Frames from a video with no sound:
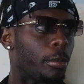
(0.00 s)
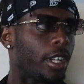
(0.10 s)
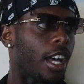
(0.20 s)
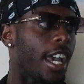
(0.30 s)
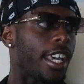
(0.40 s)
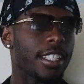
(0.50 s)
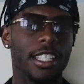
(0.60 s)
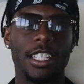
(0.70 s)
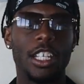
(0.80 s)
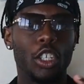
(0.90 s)
replies,
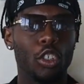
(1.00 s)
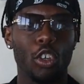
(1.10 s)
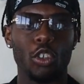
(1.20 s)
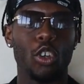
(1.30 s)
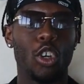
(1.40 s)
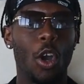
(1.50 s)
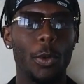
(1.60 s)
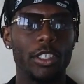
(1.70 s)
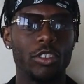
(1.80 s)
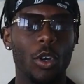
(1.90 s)
and you know, you're
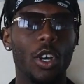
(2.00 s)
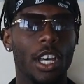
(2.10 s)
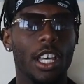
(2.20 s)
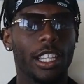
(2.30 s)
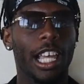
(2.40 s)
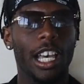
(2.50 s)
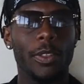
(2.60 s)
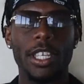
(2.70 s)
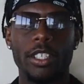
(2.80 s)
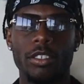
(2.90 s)
going. So like, I
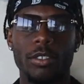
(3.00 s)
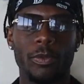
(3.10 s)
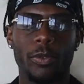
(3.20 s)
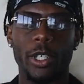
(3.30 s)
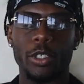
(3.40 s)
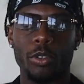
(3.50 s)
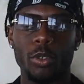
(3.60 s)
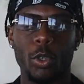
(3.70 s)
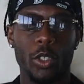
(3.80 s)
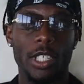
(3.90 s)
think it's very
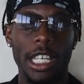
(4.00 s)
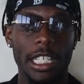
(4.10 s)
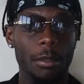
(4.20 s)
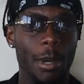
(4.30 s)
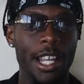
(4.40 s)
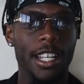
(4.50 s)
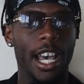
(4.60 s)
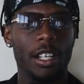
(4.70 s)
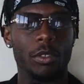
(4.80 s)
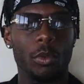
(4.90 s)
true what you're saying. And my
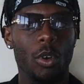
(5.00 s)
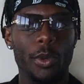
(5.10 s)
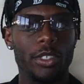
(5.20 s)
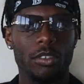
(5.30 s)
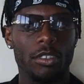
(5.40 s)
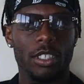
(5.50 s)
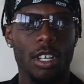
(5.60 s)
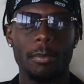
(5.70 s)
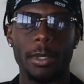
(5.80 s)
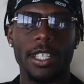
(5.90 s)
dad always used to
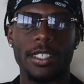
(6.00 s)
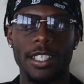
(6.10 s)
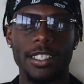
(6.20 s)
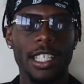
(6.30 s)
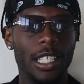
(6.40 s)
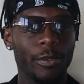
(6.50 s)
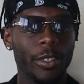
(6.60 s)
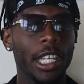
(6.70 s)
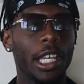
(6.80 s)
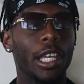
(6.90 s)
tell me, he says,
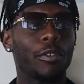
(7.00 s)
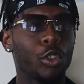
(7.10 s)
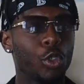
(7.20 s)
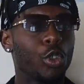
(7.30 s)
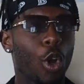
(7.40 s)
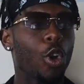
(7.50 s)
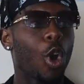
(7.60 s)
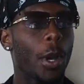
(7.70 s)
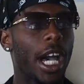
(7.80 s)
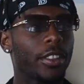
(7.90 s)
Eve, if you don't
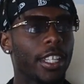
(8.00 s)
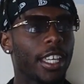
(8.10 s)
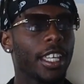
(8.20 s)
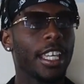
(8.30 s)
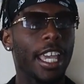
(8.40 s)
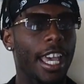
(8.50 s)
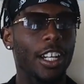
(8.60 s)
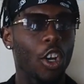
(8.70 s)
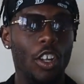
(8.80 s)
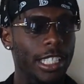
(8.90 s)
go out there
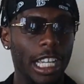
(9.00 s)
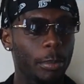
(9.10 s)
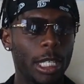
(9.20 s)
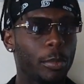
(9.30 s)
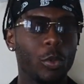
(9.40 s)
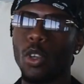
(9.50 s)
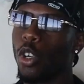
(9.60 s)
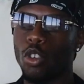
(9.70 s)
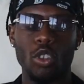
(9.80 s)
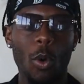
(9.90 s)
and contact people,
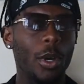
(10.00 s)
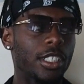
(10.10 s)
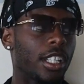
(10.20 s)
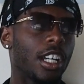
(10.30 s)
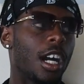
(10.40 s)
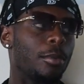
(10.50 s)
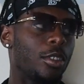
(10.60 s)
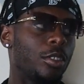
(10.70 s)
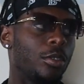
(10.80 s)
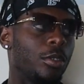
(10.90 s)
no one's gonna come
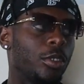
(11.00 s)
to you,